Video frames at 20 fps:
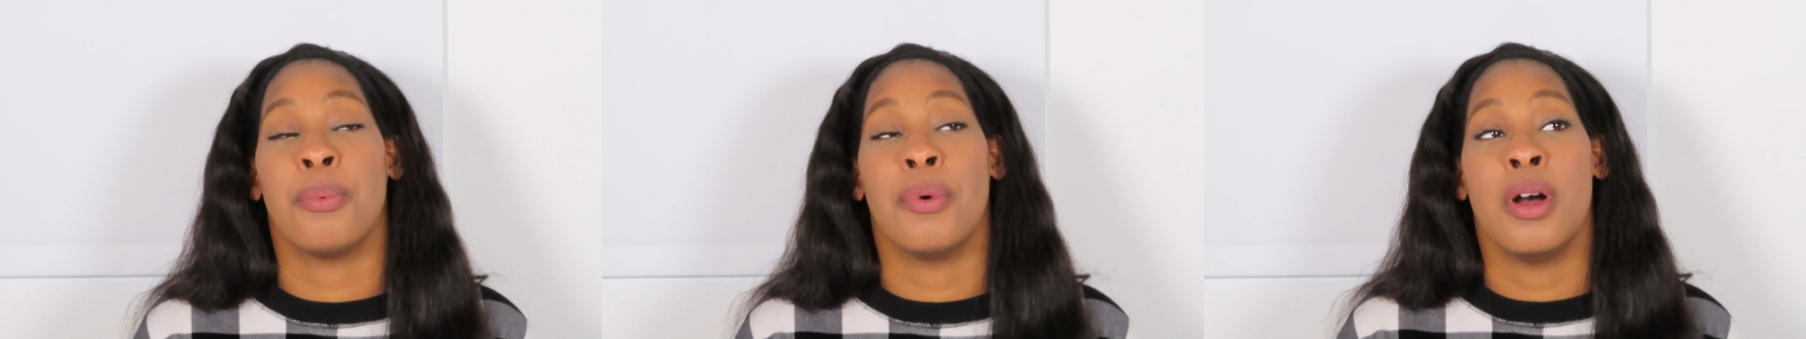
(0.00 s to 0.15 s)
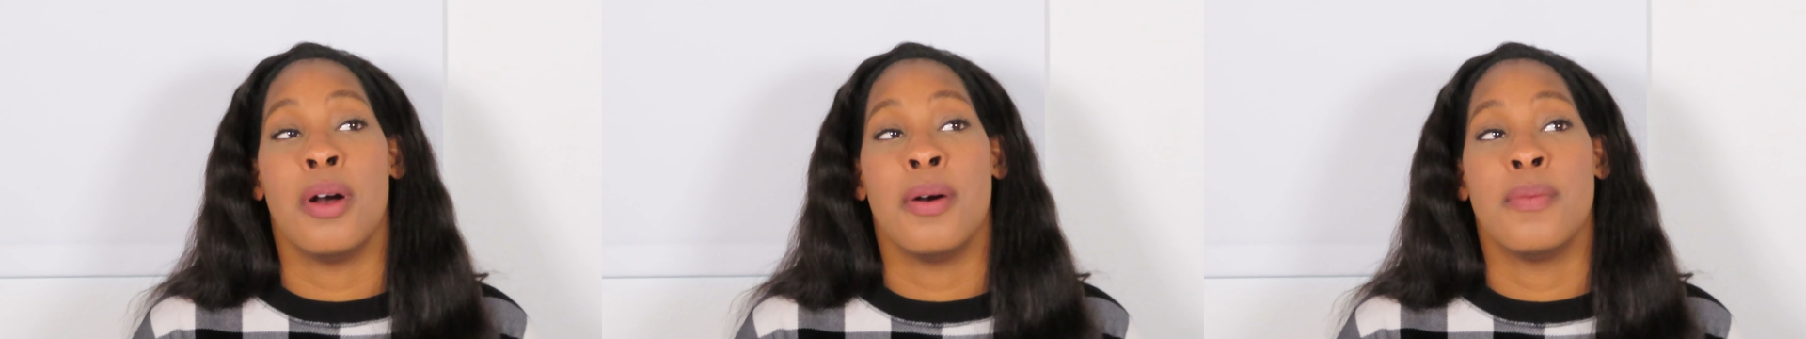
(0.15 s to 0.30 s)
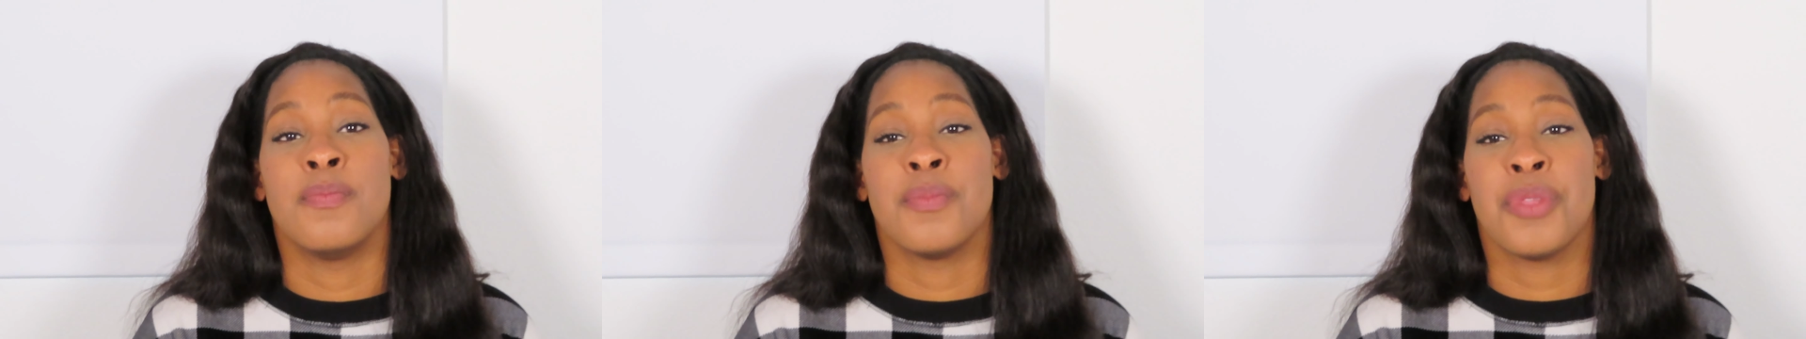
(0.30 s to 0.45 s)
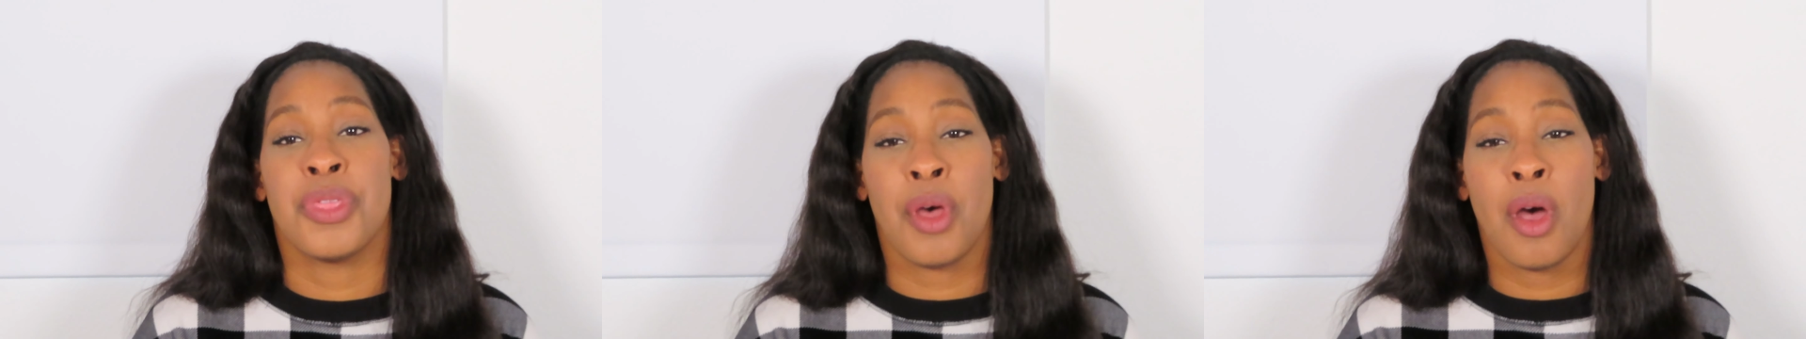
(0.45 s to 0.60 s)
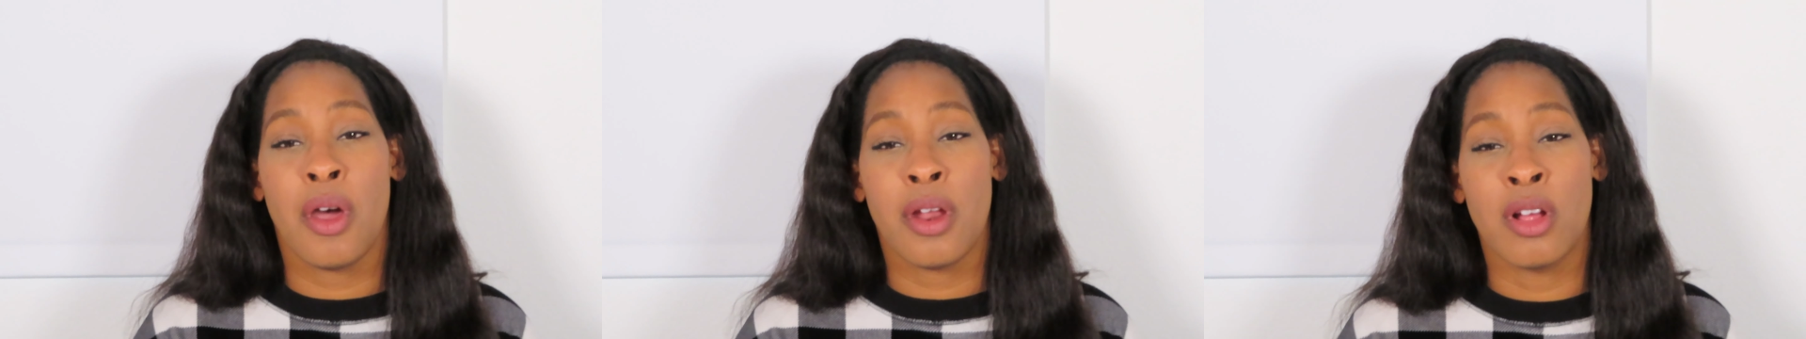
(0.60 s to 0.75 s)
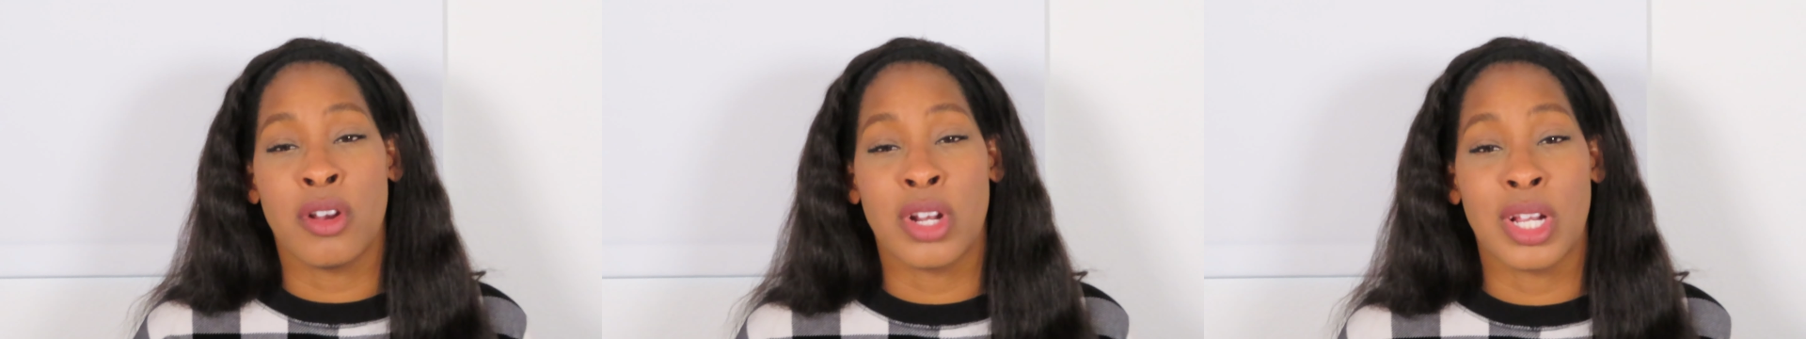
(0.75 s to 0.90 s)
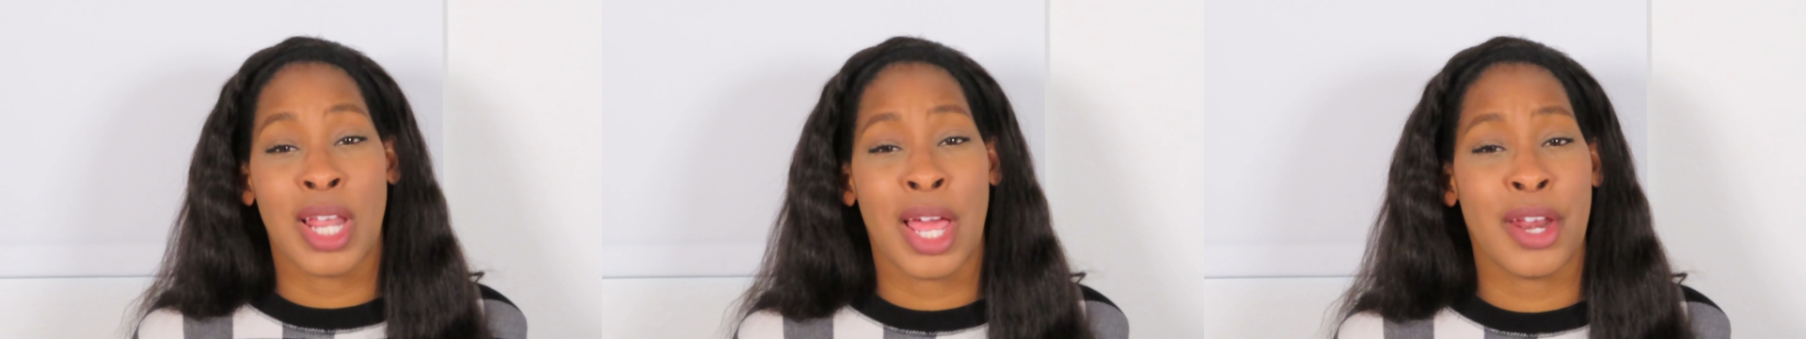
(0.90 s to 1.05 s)
thought
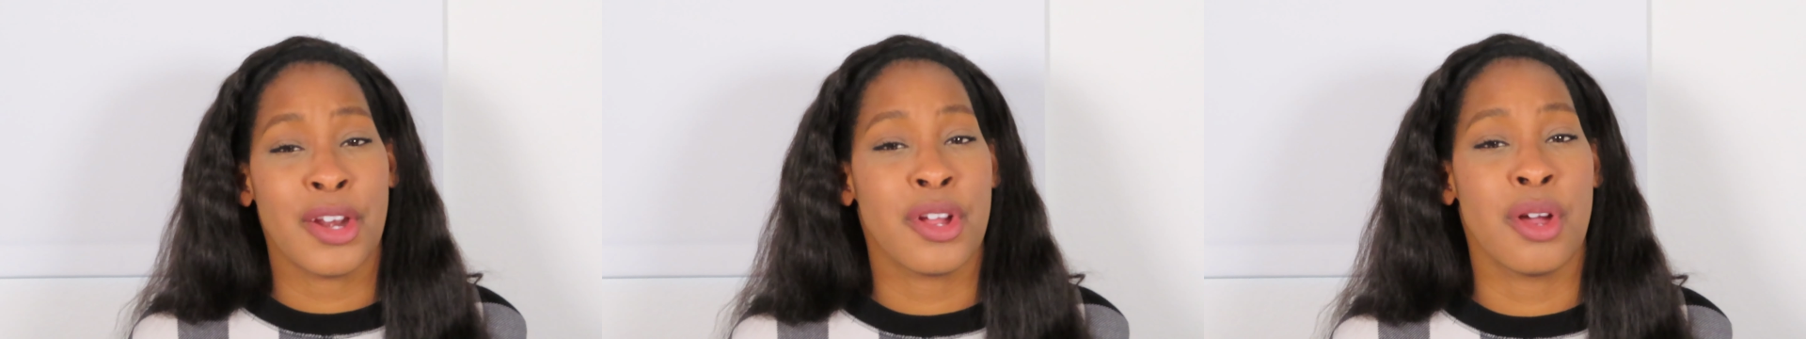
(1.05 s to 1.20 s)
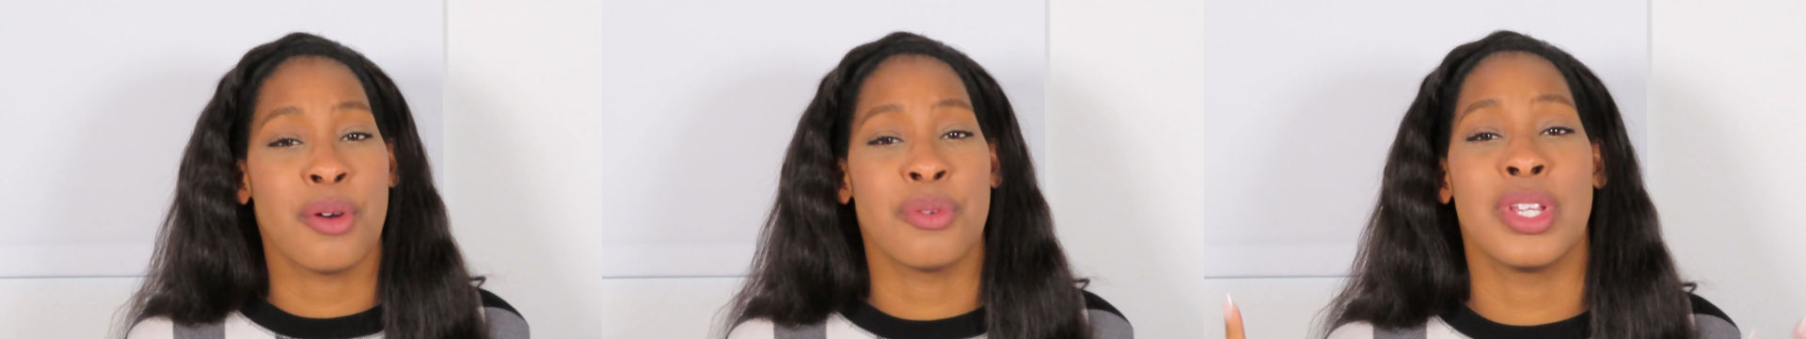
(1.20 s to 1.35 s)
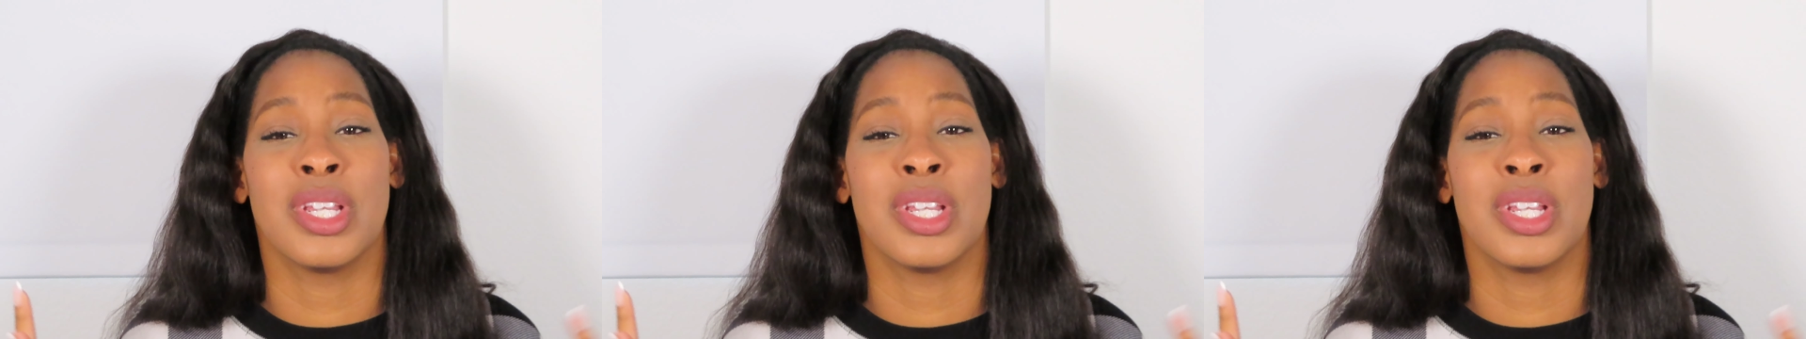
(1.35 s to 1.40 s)
on AlignerCo,